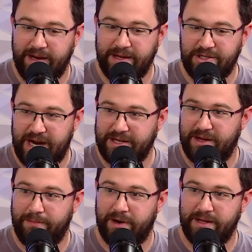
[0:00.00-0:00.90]
get jacked
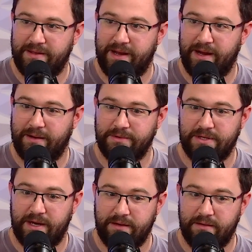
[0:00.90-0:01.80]
up or anything. And I'm
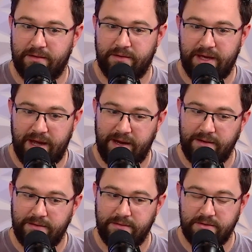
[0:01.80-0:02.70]
just like,
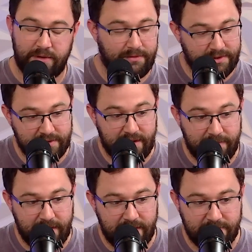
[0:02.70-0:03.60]
okay, should probably still stop
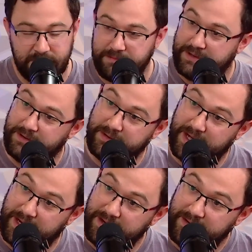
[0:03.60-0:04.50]
by a hospital, but
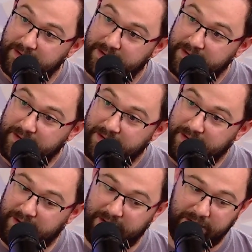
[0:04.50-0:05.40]
okay.
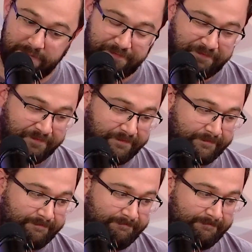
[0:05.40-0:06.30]
But
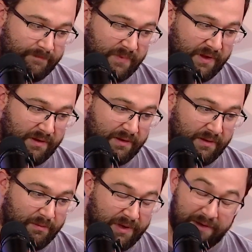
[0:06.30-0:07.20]

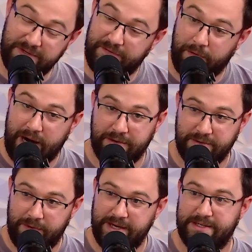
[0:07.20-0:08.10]
he was 4 hours
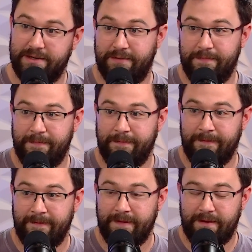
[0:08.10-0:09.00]
away still.
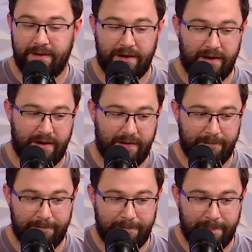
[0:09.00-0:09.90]

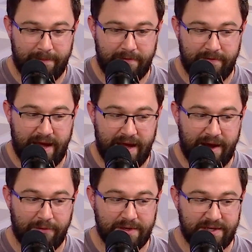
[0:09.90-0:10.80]

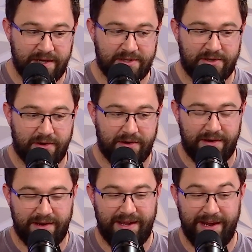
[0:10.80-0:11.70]
That was insert
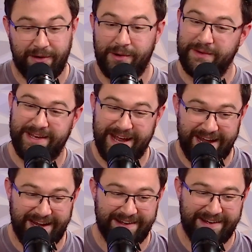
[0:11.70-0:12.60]
hero of the day.